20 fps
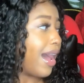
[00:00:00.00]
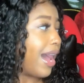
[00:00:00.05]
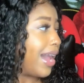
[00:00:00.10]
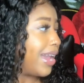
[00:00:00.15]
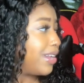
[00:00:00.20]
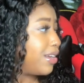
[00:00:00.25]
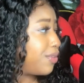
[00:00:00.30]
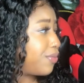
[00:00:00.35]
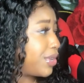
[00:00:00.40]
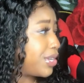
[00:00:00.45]

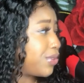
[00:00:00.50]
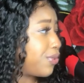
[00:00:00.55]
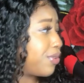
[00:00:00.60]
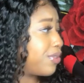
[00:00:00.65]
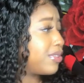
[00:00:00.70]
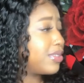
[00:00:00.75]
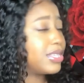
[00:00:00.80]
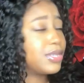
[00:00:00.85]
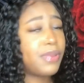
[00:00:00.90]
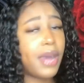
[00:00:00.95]
I already
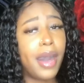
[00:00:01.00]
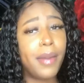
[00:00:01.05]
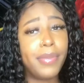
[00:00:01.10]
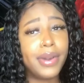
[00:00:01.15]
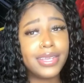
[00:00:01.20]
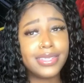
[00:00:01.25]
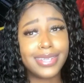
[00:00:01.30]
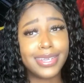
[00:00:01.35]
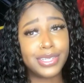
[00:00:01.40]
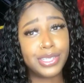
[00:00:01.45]
ordered this
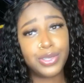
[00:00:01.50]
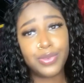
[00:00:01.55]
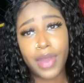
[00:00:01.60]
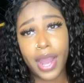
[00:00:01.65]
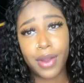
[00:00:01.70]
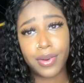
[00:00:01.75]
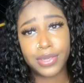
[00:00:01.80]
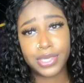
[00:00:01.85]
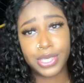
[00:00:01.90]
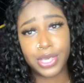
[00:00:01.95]
Popeyes like 2
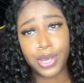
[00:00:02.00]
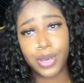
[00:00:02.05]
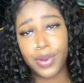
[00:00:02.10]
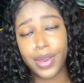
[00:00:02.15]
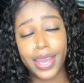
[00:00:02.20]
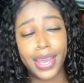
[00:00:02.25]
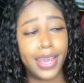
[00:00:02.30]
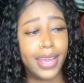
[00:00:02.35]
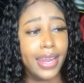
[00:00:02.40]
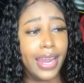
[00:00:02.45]
hours ago,
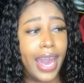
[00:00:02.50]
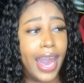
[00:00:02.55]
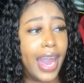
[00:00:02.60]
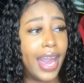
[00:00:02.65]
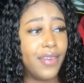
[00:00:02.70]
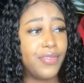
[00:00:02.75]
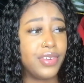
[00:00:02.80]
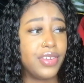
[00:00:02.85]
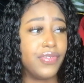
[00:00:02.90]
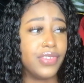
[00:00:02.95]
and I
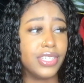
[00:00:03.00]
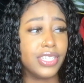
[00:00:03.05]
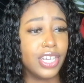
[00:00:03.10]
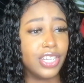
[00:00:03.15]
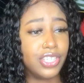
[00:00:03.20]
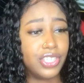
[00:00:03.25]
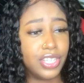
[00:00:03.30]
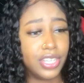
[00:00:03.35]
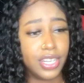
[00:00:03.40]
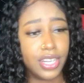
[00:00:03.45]
haven't even
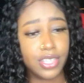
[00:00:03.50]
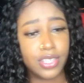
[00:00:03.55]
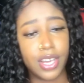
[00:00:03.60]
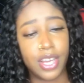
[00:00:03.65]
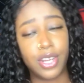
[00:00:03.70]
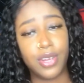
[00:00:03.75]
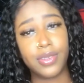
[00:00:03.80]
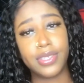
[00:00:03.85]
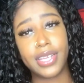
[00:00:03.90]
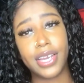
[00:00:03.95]
touched it yet, so
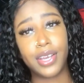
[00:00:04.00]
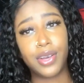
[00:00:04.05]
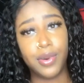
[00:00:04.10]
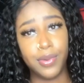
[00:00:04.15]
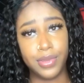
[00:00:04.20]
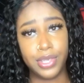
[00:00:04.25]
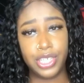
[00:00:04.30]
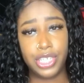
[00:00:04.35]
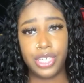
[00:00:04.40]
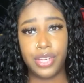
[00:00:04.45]
I know it's like
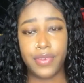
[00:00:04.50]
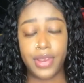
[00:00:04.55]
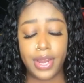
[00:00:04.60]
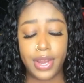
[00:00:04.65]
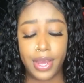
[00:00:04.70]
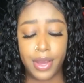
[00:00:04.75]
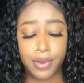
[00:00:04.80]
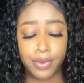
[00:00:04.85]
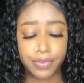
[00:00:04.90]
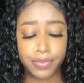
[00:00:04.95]
cold as shit
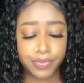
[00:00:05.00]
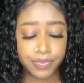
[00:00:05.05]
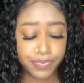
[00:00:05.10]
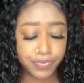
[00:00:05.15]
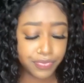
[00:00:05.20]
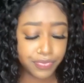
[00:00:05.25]
right now.